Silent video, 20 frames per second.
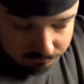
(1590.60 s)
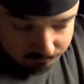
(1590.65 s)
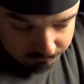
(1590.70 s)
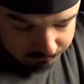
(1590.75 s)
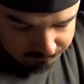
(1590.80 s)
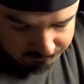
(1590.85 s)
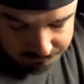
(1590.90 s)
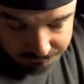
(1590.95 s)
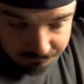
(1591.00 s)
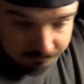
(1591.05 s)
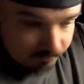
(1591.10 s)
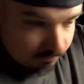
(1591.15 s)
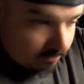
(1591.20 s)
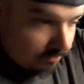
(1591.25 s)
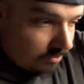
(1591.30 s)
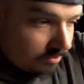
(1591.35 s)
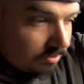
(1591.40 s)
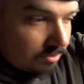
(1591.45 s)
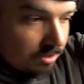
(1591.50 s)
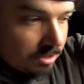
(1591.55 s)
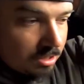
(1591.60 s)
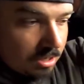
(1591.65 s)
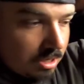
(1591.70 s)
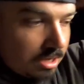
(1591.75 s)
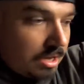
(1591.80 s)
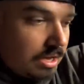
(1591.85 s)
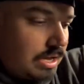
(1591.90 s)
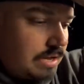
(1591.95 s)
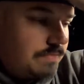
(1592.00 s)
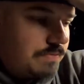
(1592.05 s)

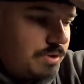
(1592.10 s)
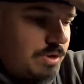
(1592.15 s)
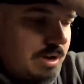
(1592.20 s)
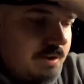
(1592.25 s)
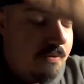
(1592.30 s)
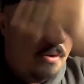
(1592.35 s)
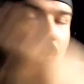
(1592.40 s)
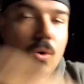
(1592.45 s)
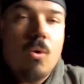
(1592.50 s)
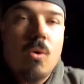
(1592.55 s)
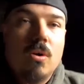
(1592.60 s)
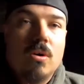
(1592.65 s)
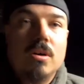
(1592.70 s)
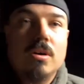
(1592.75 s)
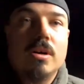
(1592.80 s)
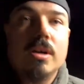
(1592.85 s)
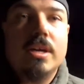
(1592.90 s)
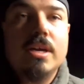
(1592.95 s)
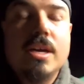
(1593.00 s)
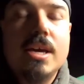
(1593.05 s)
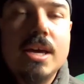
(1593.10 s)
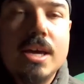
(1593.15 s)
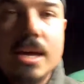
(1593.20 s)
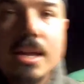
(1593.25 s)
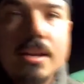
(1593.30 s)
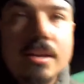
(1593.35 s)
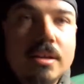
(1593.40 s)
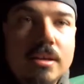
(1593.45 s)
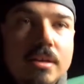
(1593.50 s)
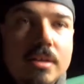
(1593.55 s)
if you ever order a
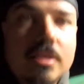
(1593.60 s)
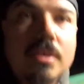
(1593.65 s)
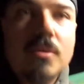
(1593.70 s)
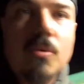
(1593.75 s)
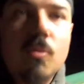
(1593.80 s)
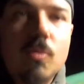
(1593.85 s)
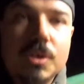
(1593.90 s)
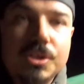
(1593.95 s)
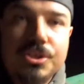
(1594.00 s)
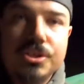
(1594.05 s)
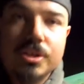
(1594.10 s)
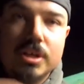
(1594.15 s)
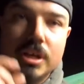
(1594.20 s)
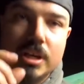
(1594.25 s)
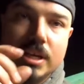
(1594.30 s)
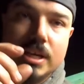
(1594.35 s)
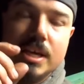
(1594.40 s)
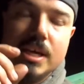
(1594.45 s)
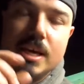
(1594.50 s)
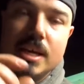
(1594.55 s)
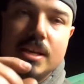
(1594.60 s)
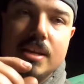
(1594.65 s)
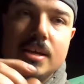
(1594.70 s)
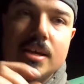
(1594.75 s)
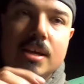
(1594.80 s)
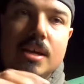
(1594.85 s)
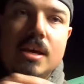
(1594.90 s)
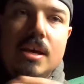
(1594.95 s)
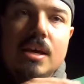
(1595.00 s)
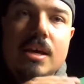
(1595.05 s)
kit, what you're gonna get
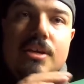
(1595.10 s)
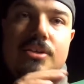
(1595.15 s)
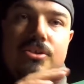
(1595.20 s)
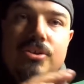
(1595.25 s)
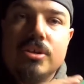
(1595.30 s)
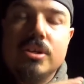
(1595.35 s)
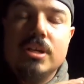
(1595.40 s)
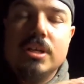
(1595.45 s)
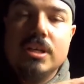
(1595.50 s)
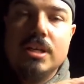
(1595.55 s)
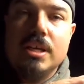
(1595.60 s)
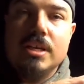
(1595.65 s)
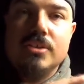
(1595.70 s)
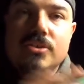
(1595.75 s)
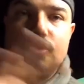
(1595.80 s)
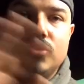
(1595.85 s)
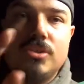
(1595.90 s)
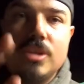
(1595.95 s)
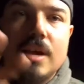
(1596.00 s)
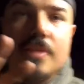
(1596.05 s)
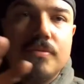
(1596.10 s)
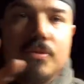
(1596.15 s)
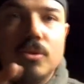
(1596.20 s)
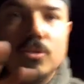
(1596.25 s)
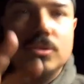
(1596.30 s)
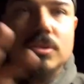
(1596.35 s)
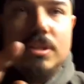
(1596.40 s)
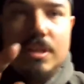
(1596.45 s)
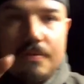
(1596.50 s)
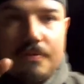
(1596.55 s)
is you're gonna get
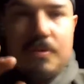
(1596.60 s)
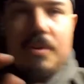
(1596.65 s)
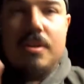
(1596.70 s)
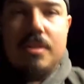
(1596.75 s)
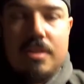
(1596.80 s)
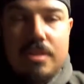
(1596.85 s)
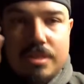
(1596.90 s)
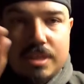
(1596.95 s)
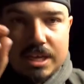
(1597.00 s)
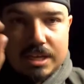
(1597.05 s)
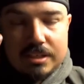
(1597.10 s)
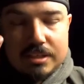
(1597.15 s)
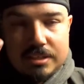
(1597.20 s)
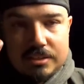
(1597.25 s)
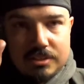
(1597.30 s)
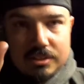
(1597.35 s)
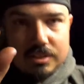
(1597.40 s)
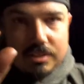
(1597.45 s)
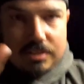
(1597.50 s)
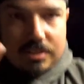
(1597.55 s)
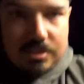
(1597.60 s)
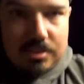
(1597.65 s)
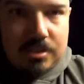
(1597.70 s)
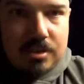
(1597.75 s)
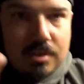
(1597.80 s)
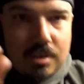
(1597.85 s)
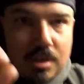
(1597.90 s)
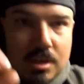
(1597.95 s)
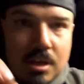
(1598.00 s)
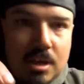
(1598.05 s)
several different thicknesses,
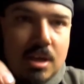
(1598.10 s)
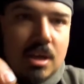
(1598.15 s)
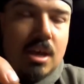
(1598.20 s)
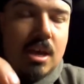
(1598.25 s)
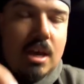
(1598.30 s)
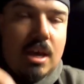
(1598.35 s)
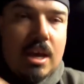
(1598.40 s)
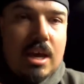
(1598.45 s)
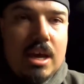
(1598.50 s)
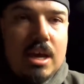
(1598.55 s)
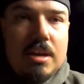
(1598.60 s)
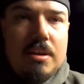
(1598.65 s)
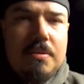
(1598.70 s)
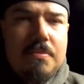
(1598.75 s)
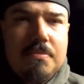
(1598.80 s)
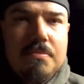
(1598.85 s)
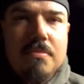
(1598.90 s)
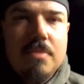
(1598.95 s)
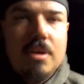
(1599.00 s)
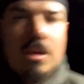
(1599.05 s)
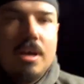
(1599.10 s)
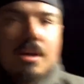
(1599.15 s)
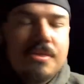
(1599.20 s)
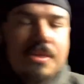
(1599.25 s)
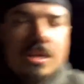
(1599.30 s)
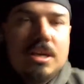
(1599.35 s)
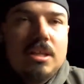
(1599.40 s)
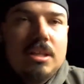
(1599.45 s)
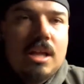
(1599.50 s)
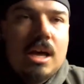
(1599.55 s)
and I
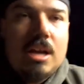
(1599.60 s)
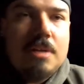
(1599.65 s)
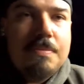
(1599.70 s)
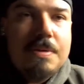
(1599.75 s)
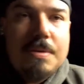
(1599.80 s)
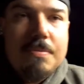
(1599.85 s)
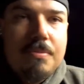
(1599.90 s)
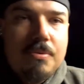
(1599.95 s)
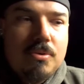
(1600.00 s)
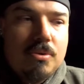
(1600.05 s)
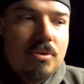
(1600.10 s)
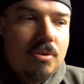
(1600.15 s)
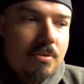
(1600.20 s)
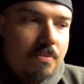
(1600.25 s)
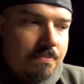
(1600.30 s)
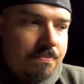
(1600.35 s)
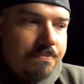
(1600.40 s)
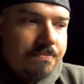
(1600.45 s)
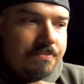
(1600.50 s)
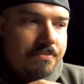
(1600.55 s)
think a lot of people are